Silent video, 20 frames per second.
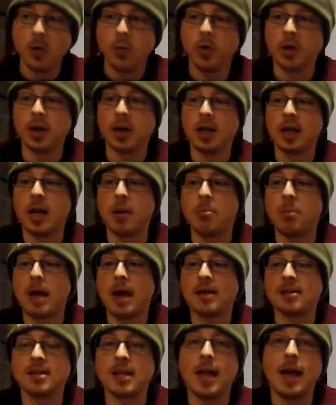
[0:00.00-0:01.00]
We're going to get
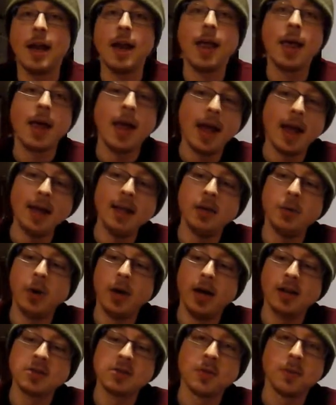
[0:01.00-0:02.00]
past that.
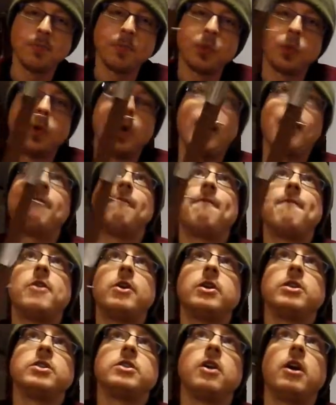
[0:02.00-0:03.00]
Anyways, when I
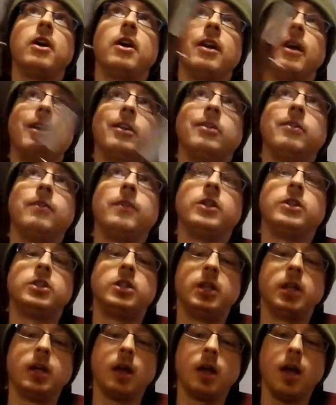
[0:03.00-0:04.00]
first started ice
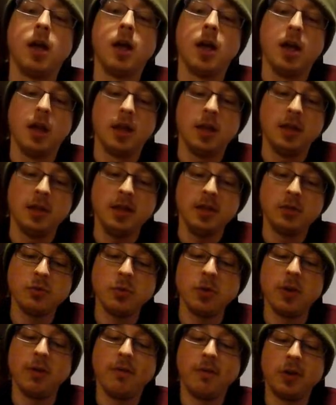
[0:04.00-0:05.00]
fishing, these
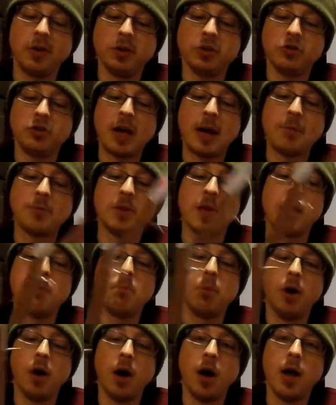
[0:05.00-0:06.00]
were the first traps I
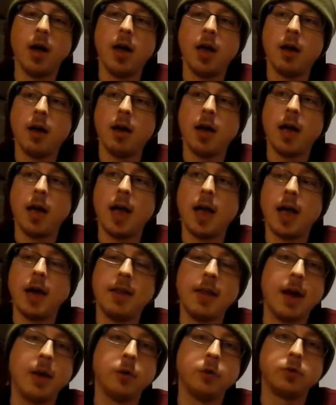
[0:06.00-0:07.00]
bought,
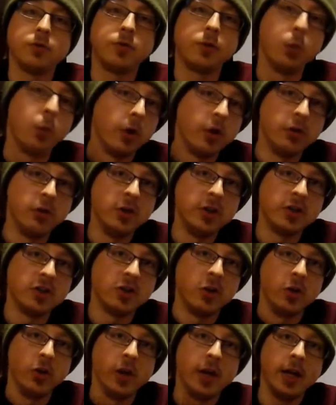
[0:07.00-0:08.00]
and that was for one reason
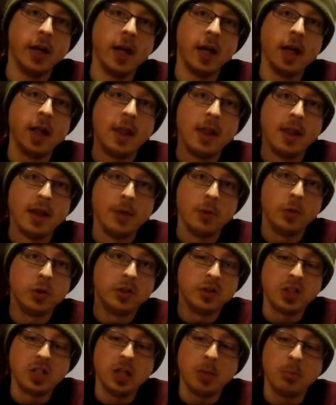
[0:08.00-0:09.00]
only. They were
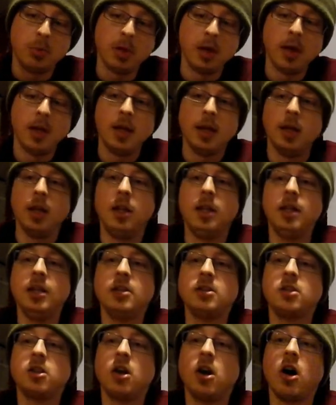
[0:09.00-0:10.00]
cheap.
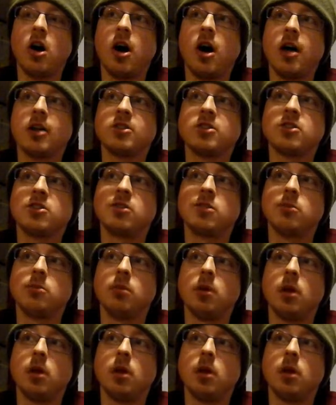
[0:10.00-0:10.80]
These cost,